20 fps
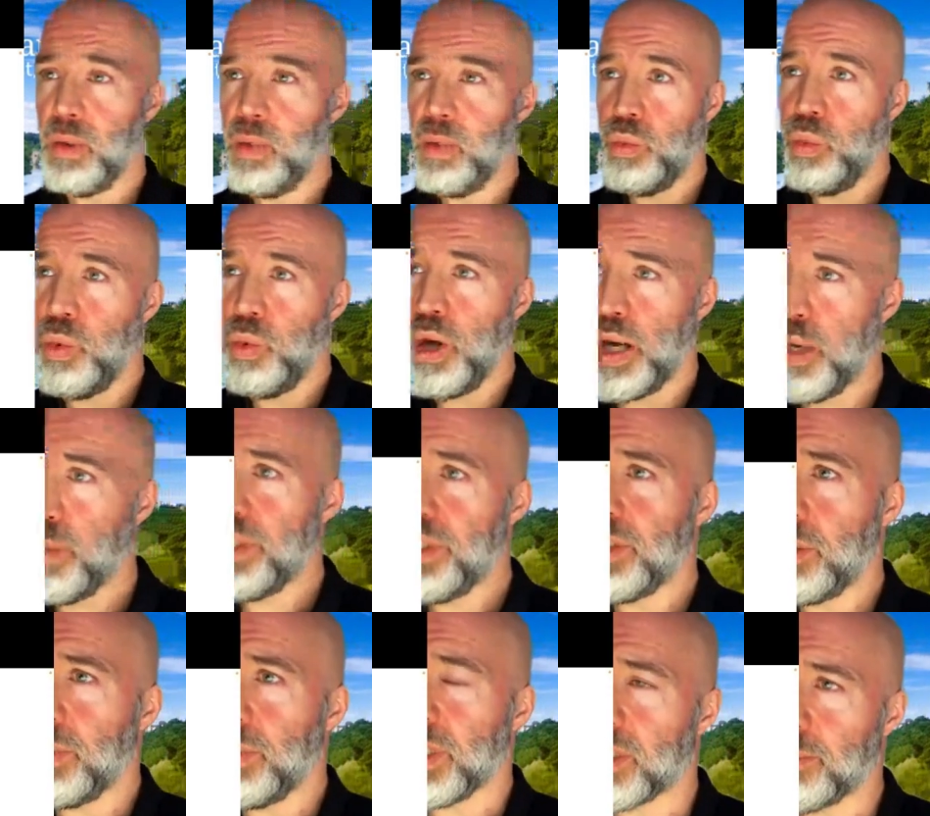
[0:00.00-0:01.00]
Why are we
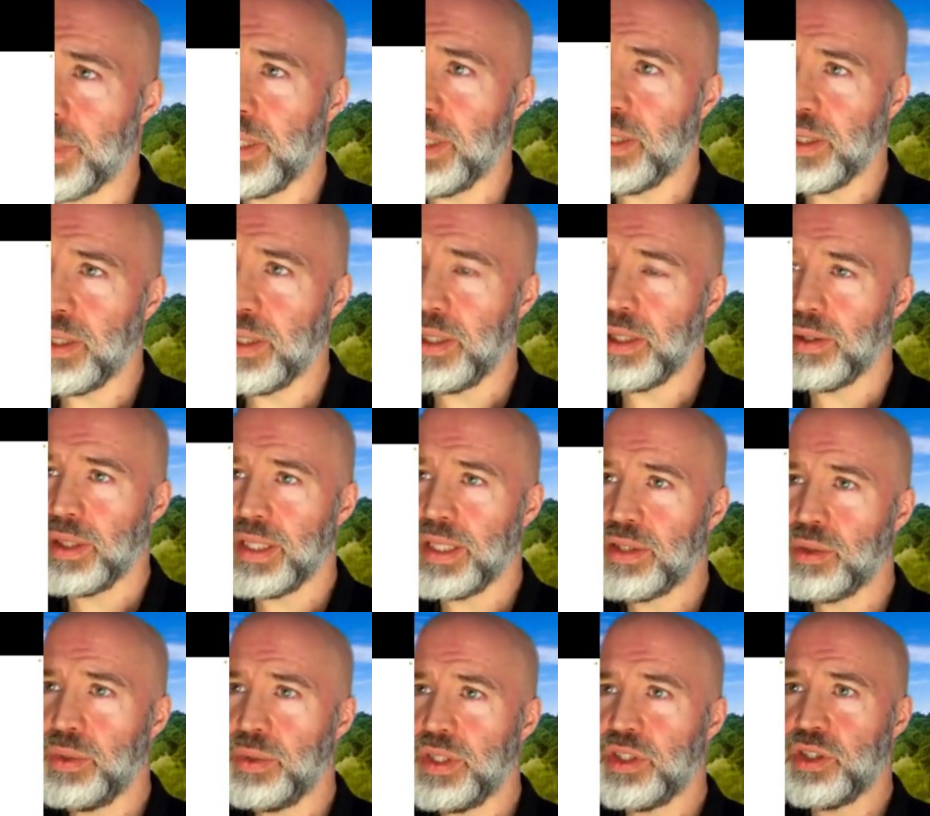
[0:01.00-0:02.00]
doing this? I mean, it's
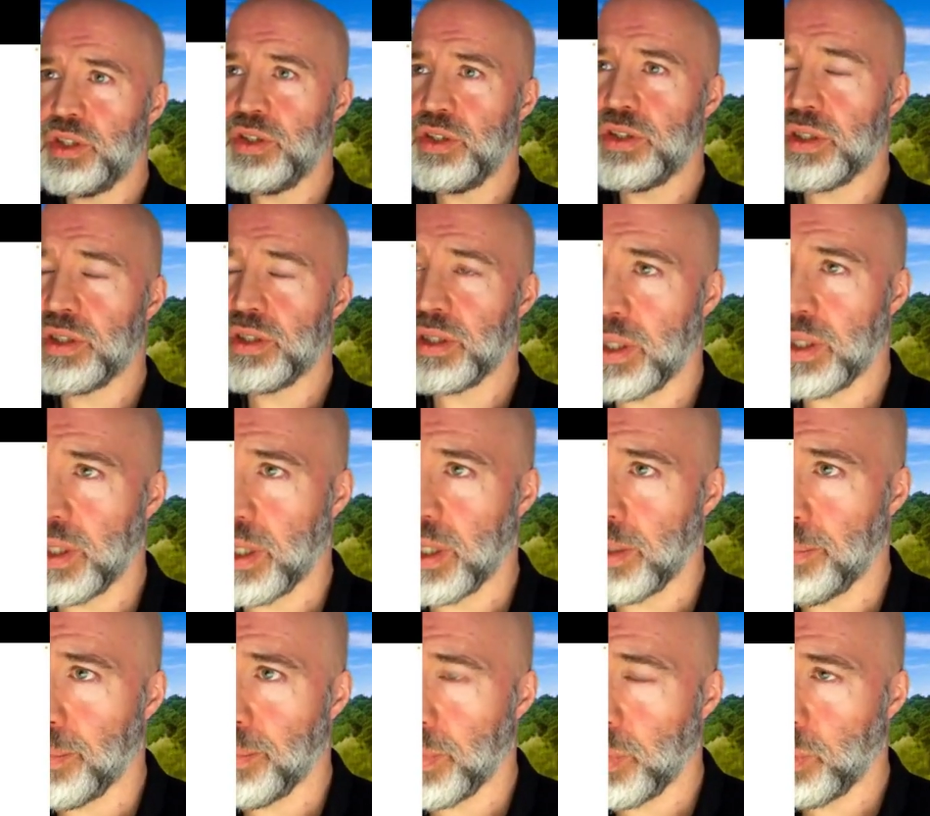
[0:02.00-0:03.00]
always good
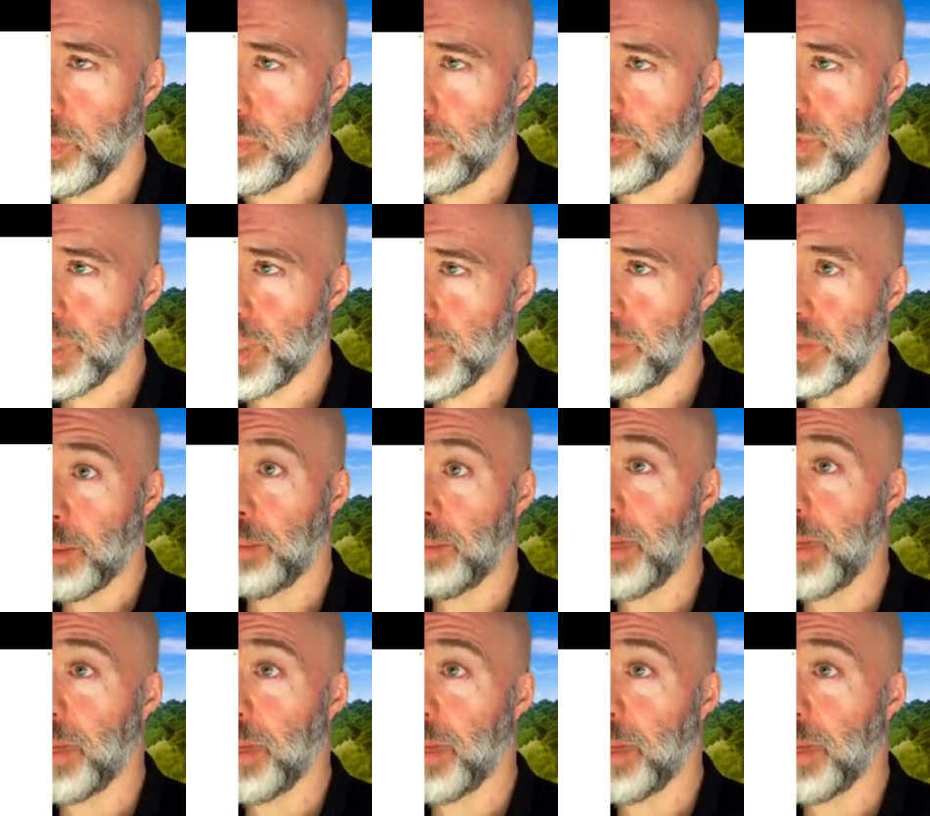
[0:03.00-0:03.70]
when we think about